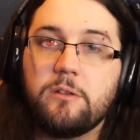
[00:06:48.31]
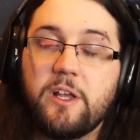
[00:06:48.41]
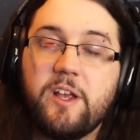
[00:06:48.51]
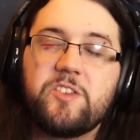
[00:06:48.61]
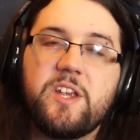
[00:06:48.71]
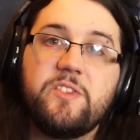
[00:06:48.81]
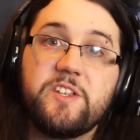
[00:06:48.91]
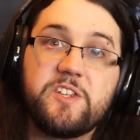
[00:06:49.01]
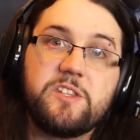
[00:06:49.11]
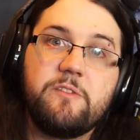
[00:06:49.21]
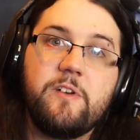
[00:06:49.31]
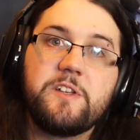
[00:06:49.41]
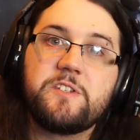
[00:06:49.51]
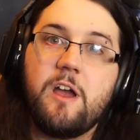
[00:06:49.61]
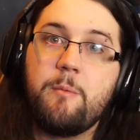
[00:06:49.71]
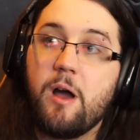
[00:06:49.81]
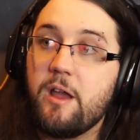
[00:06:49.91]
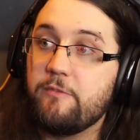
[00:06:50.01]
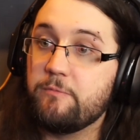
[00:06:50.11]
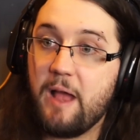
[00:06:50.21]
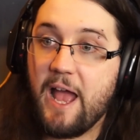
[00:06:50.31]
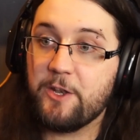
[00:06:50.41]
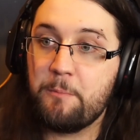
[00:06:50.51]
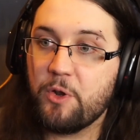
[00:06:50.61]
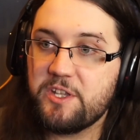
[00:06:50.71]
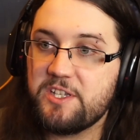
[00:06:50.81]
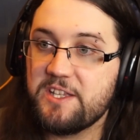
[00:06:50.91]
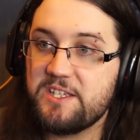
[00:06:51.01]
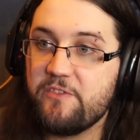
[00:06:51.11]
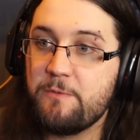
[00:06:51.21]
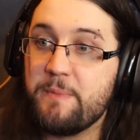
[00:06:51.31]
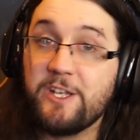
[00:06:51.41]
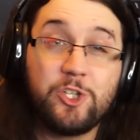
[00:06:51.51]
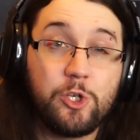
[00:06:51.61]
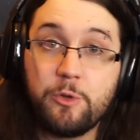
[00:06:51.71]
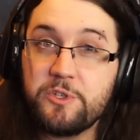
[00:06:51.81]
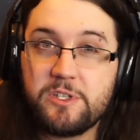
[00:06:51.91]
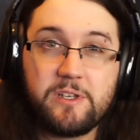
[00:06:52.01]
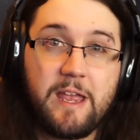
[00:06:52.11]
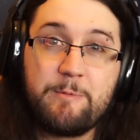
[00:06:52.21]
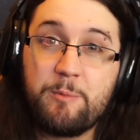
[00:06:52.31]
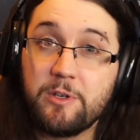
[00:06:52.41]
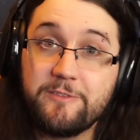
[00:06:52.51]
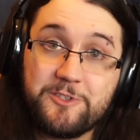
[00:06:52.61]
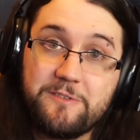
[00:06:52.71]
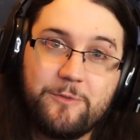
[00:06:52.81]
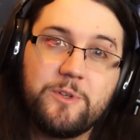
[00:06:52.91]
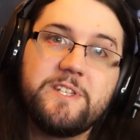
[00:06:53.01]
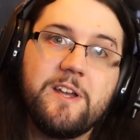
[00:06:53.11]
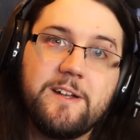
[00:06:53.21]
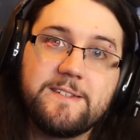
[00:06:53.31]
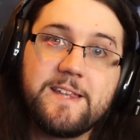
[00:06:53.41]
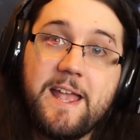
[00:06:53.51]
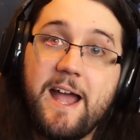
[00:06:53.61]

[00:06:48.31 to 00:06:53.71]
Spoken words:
Like I said, this is the first time I've had a monitor that's even been close to capable of 240Hz,